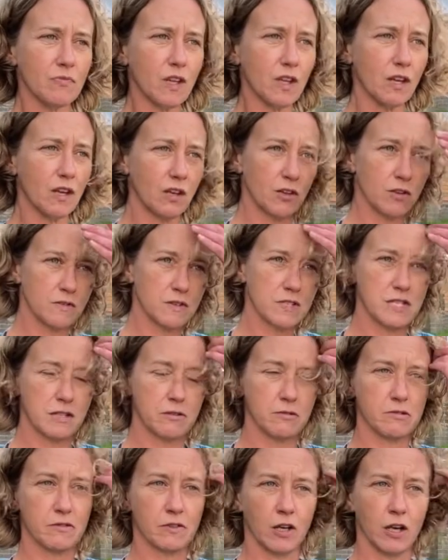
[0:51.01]
And
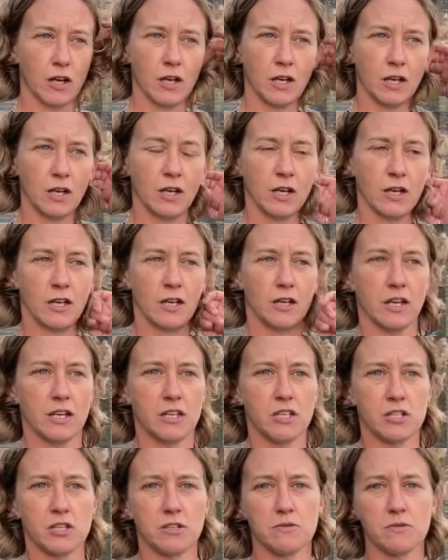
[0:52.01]
obviously we've got
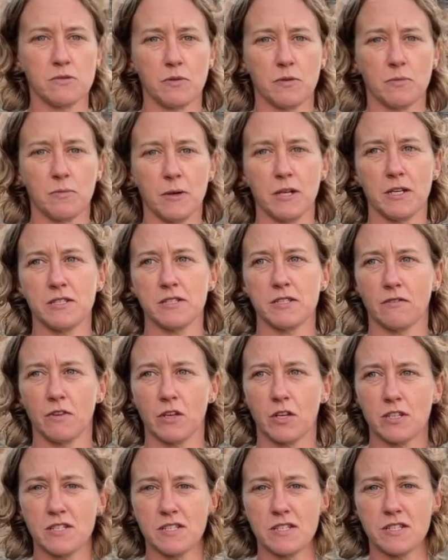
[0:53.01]
issues with
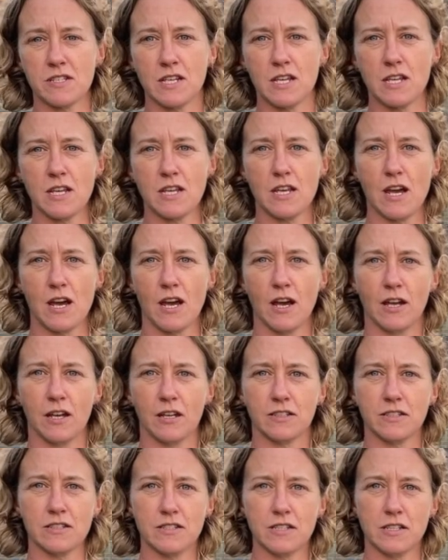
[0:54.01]
biodiversity
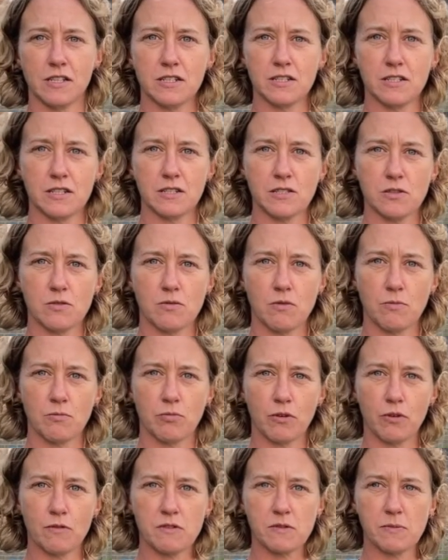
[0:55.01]
and needing to
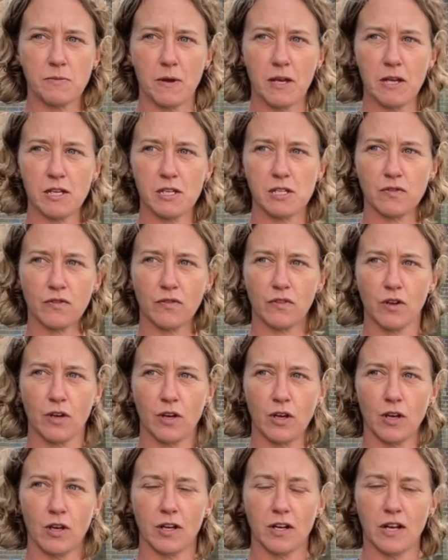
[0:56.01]
improve space
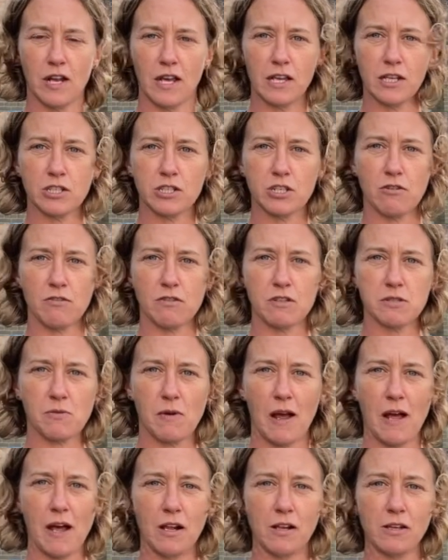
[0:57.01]
for nature as
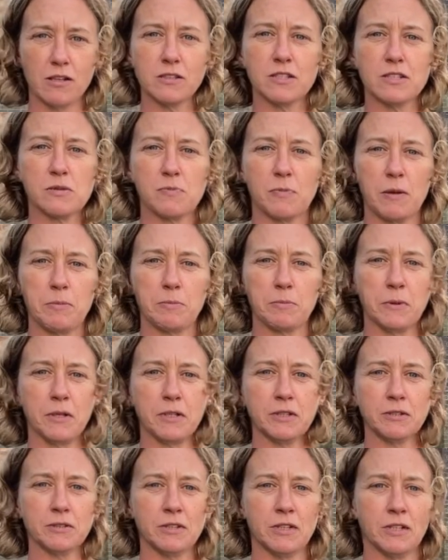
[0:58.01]
well as
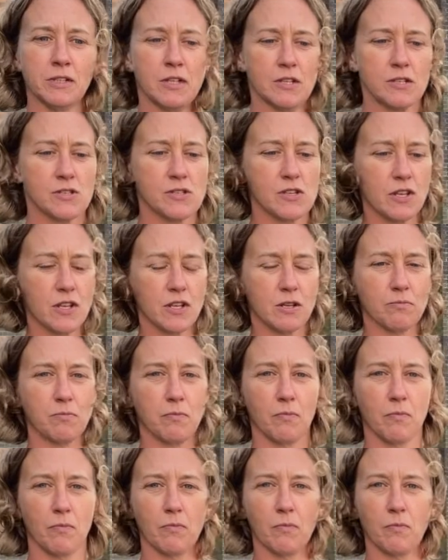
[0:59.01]
people. So
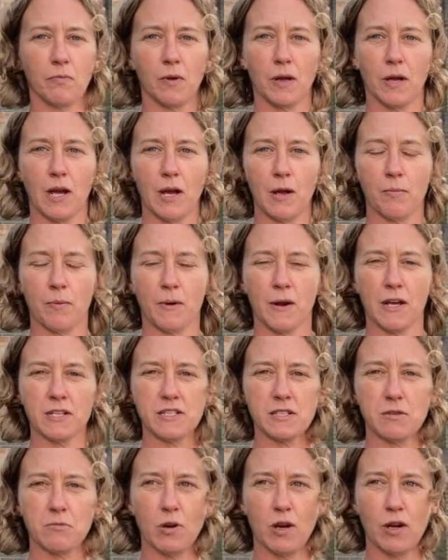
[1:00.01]
that,
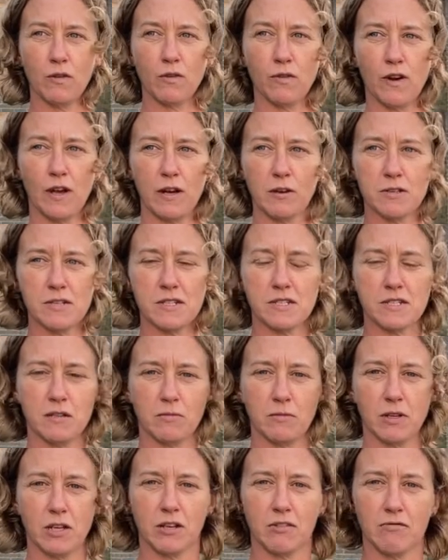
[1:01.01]
planting wildflowers
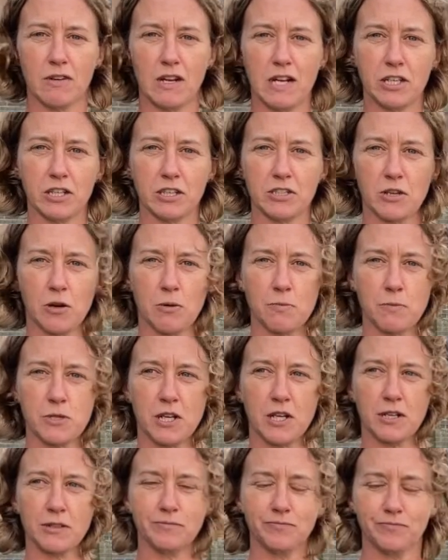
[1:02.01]
seemed like a really good
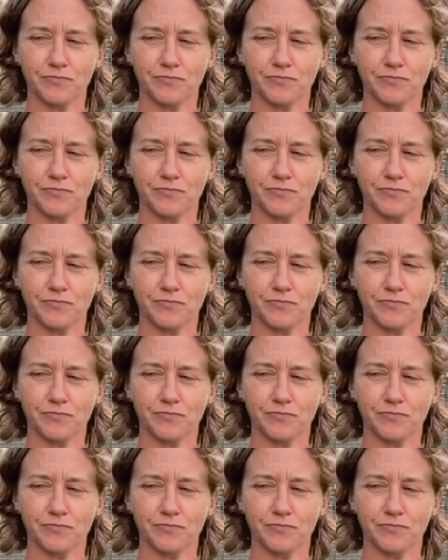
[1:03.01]
option.